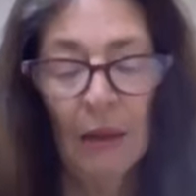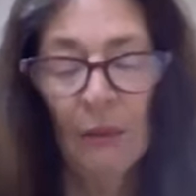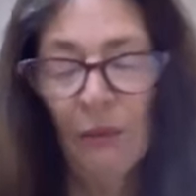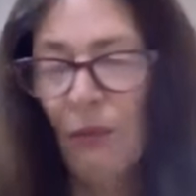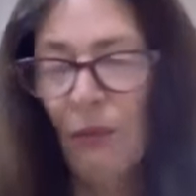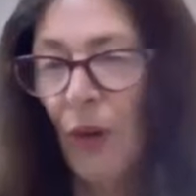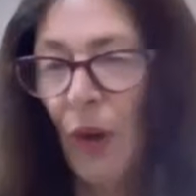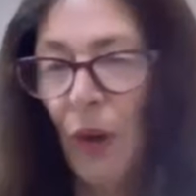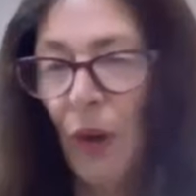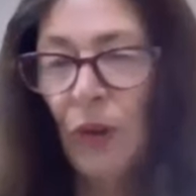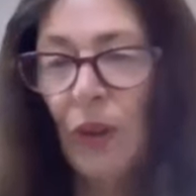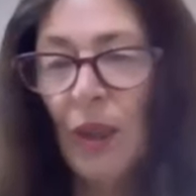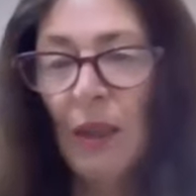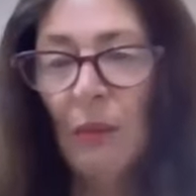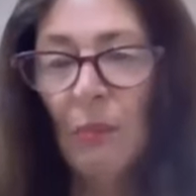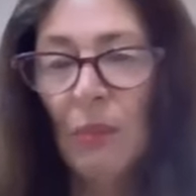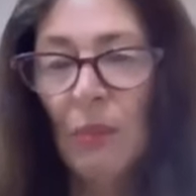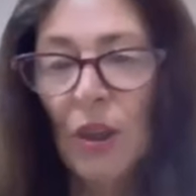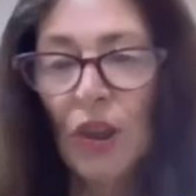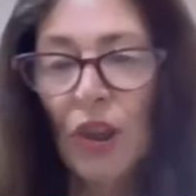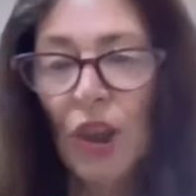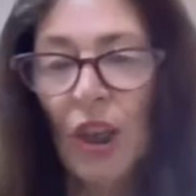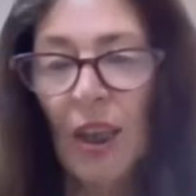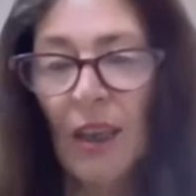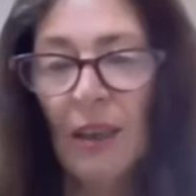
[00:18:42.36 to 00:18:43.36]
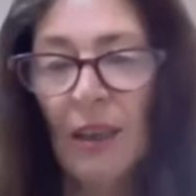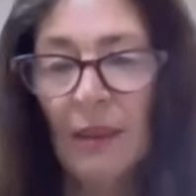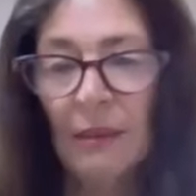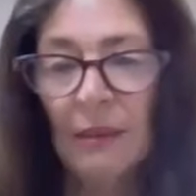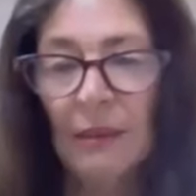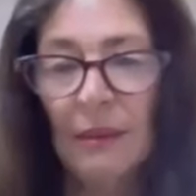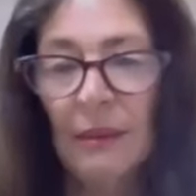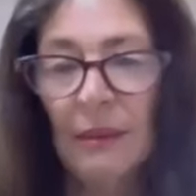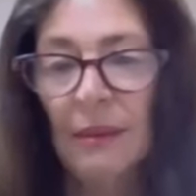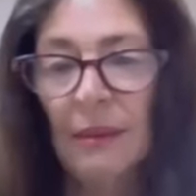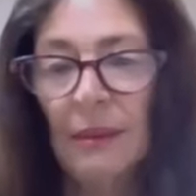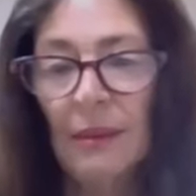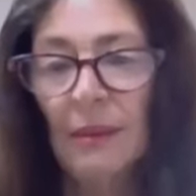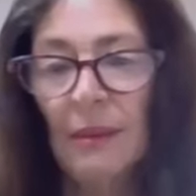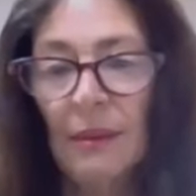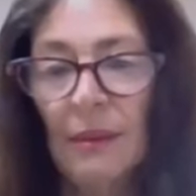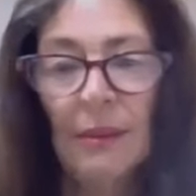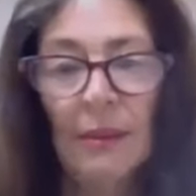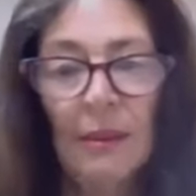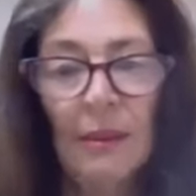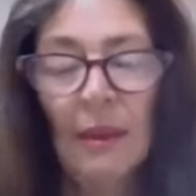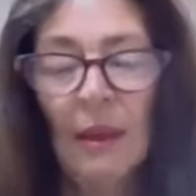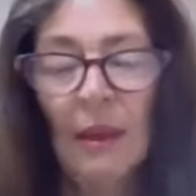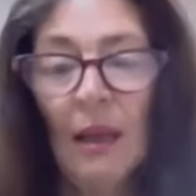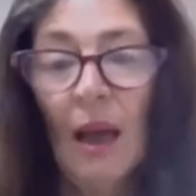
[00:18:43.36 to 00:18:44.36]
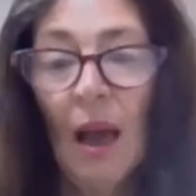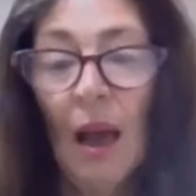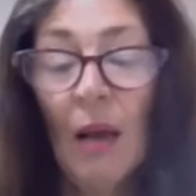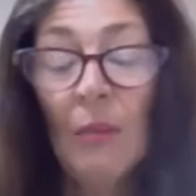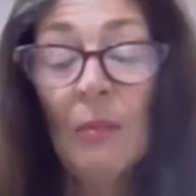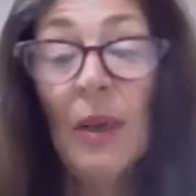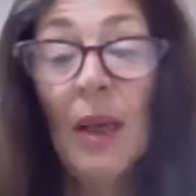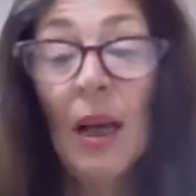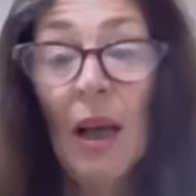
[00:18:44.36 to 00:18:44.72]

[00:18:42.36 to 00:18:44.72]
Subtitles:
Voting machines. I mean,